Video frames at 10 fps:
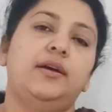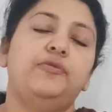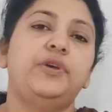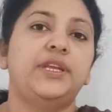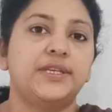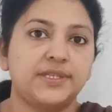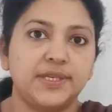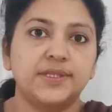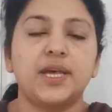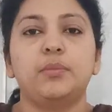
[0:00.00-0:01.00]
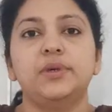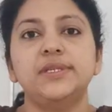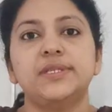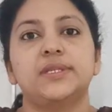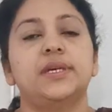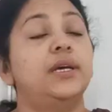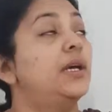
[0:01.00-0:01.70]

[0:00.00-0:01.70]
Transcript: various examples